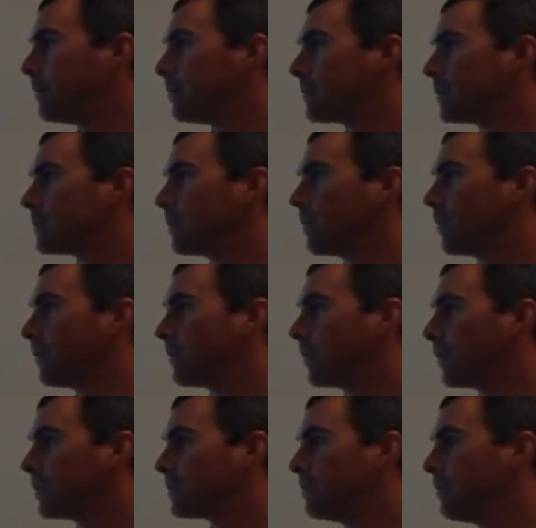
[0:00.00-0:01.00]
So the
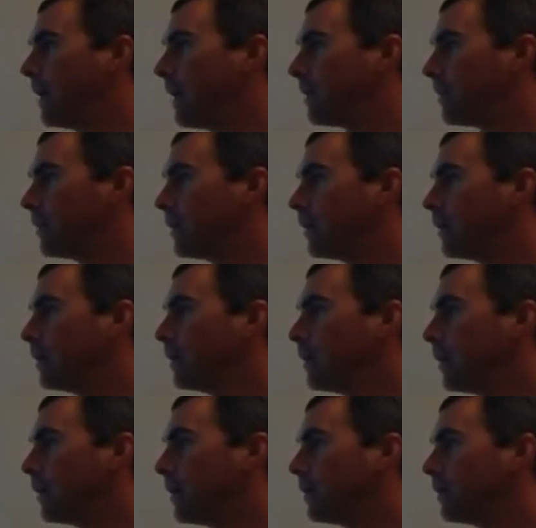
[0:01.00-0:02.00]
first method,
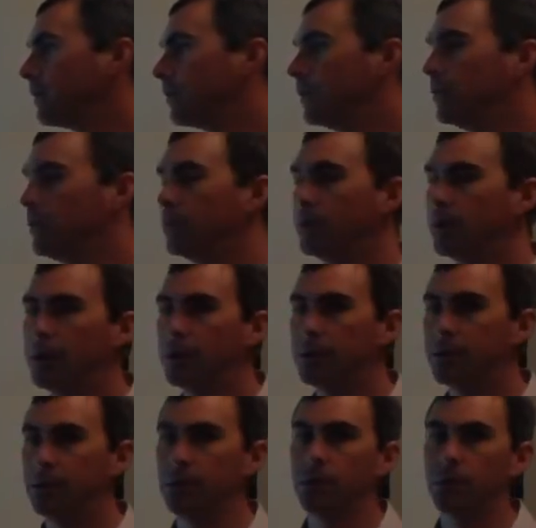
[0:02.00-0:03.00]
if you do
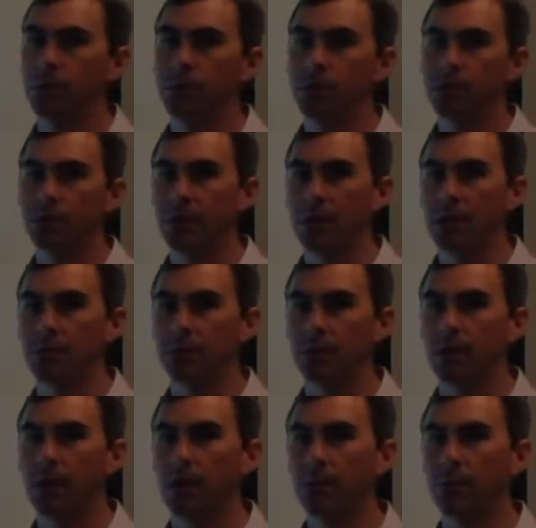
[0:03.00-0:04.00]
need to change
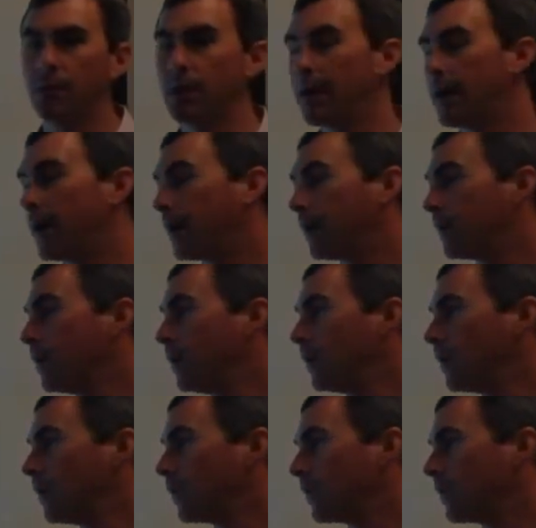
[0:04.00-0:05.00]
the column layout
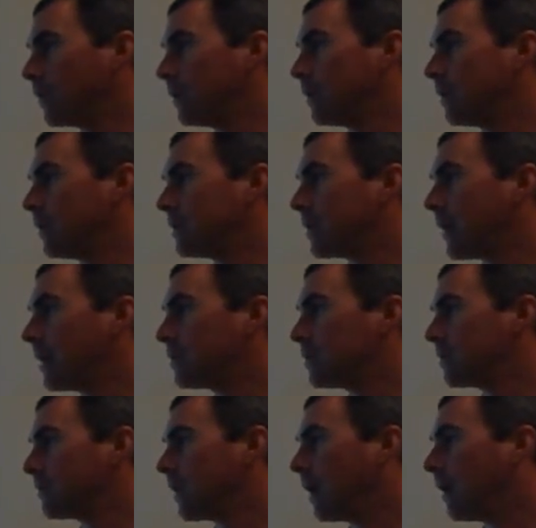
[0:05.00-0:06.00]
or the
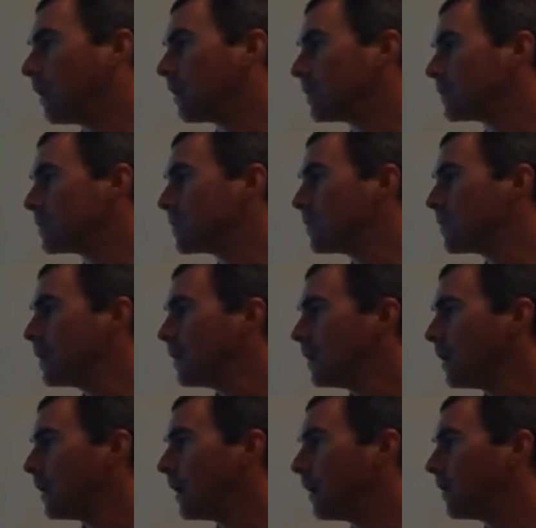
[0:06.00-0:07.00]
types of columns,
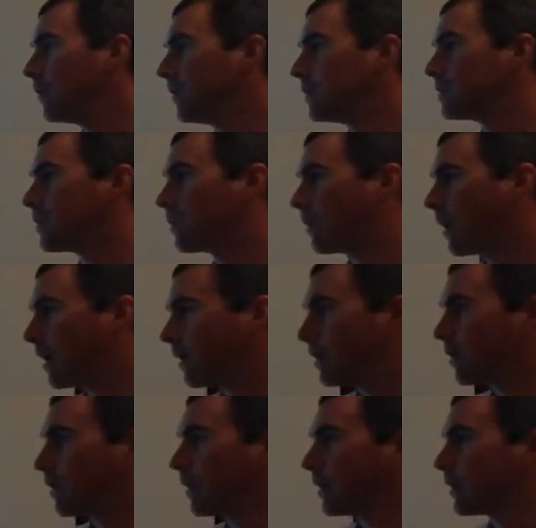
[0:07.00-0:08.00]
is to
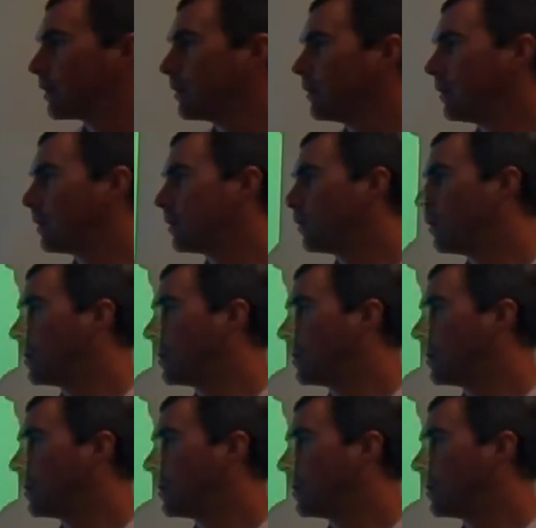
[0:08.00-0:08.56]
right-click in any